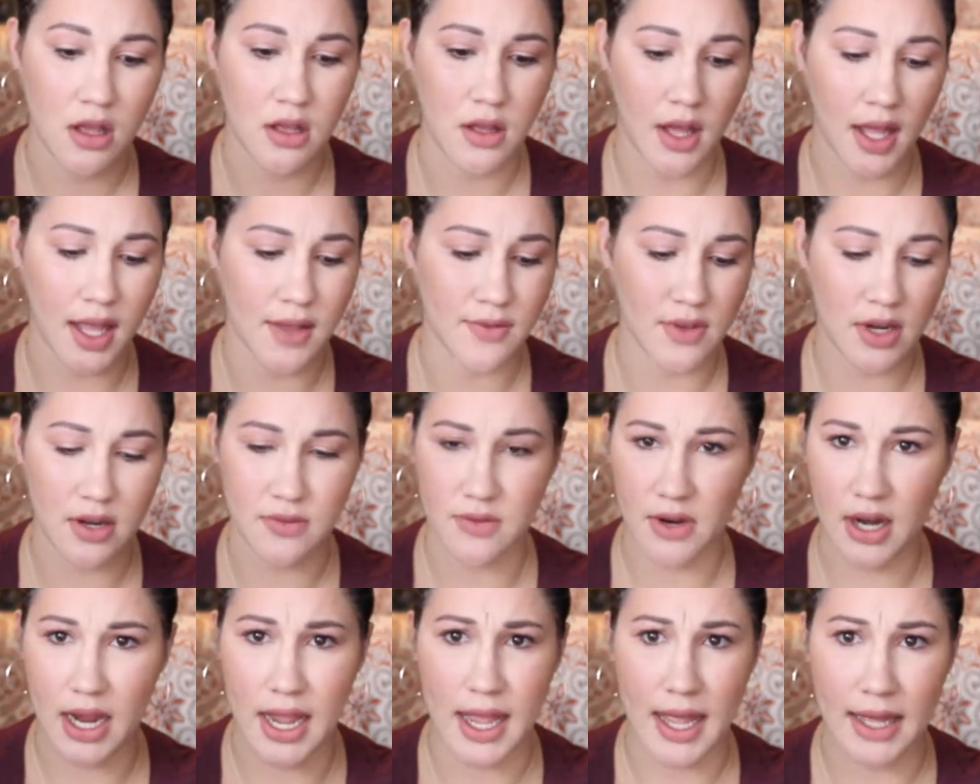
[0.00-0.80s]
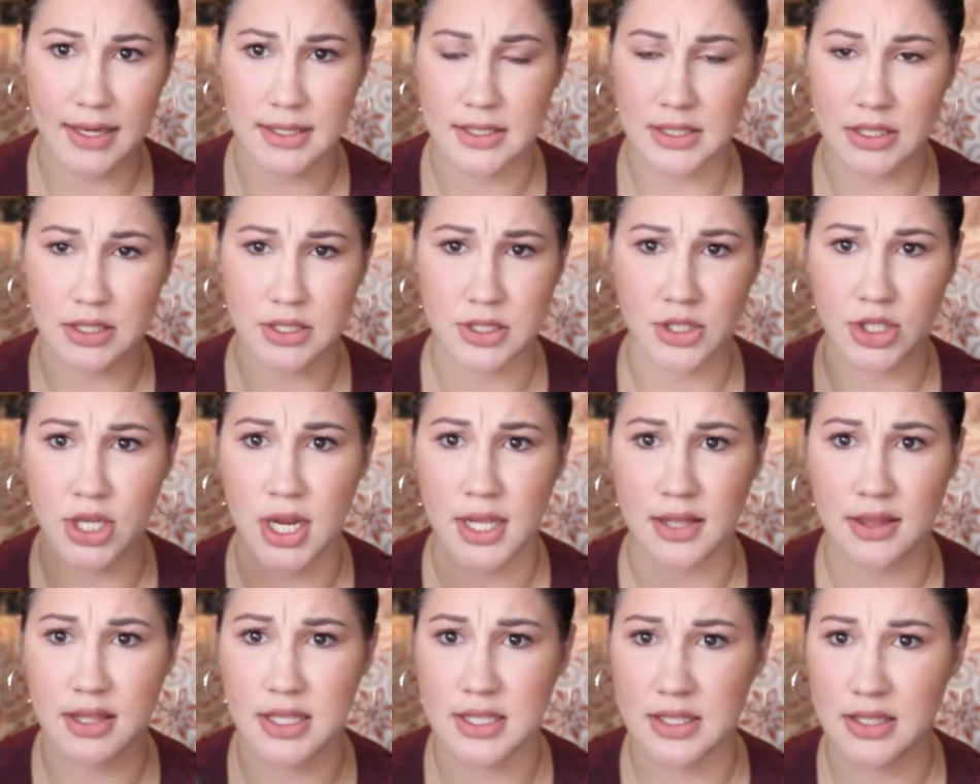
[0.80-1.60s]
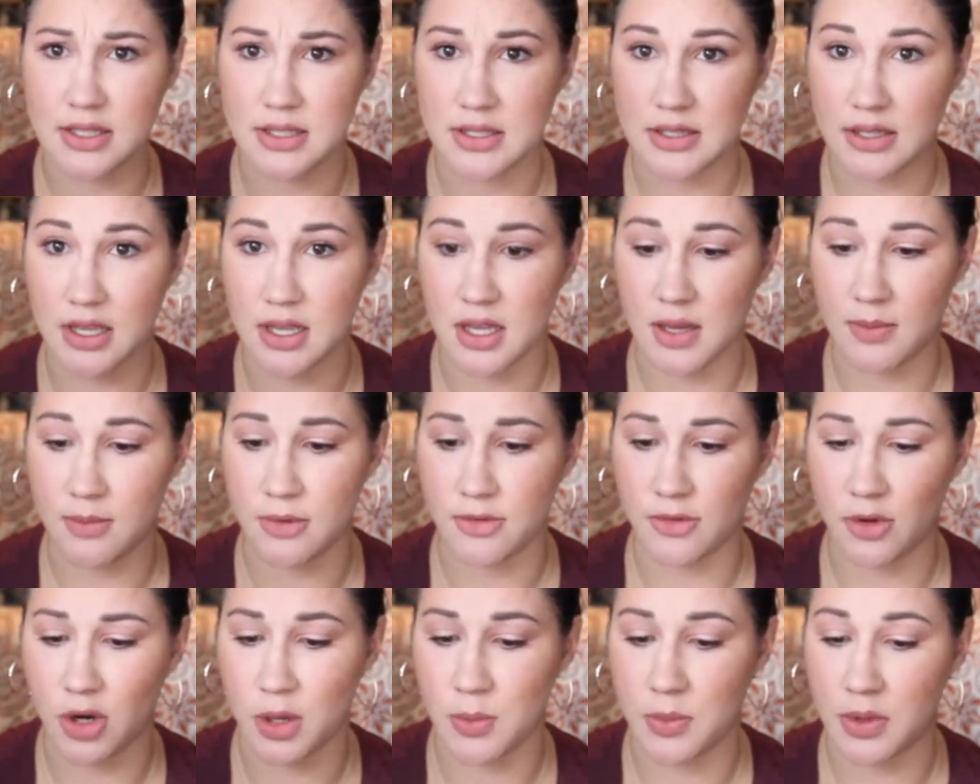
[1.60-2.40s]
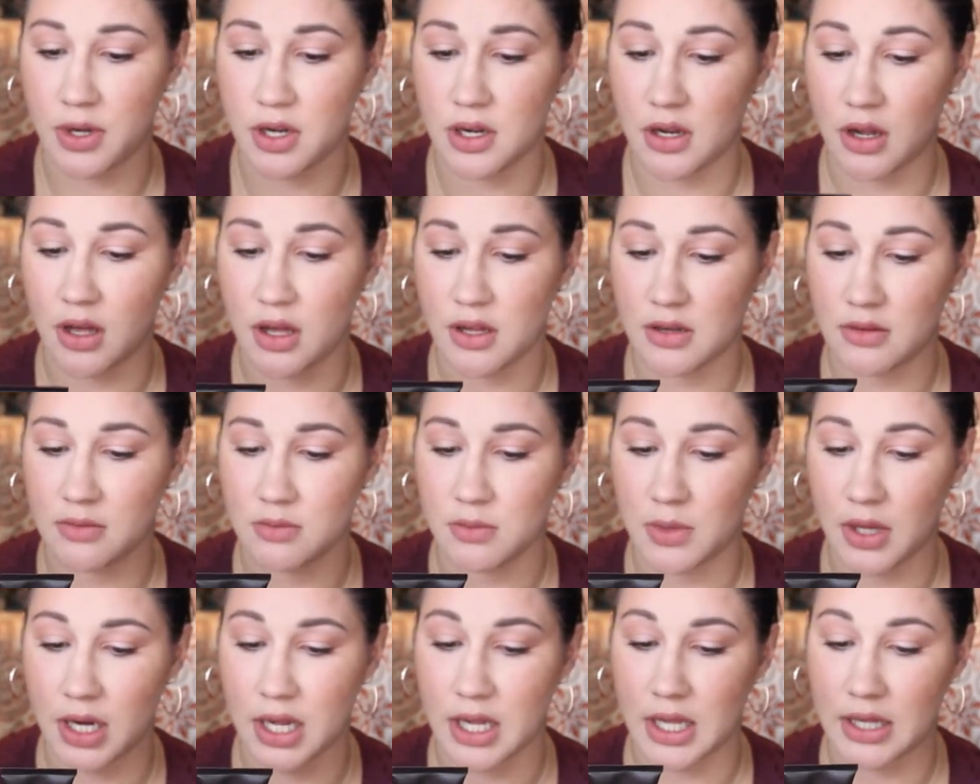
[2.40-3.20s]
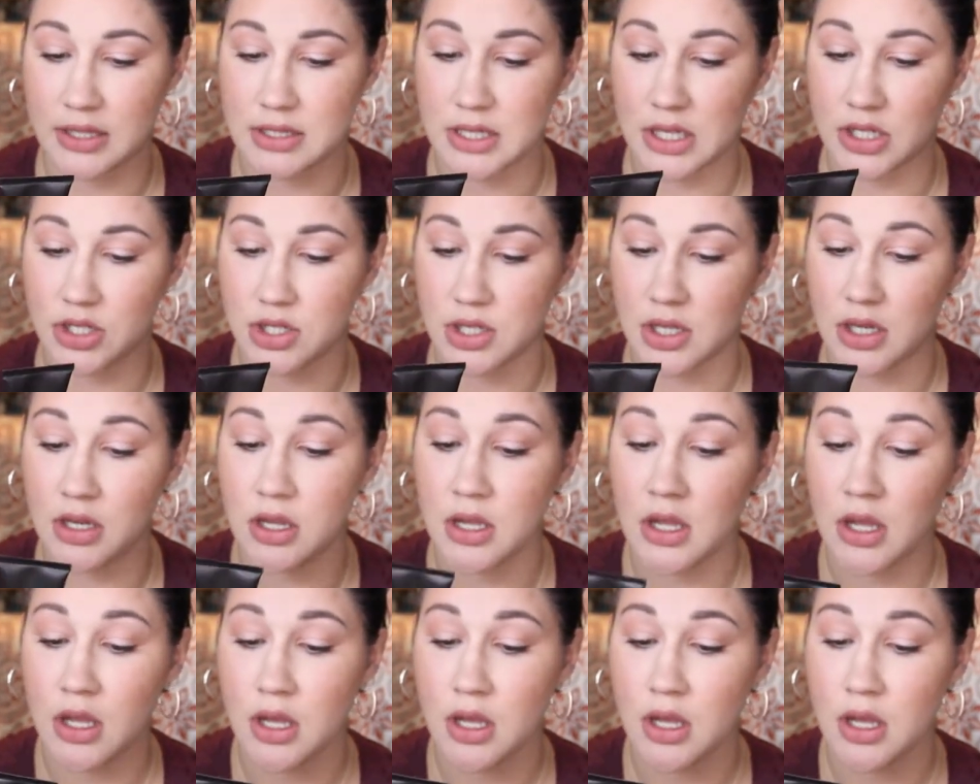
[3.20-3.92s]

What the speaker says: I haven't ever had to shake this before I put it on, but I guess I should.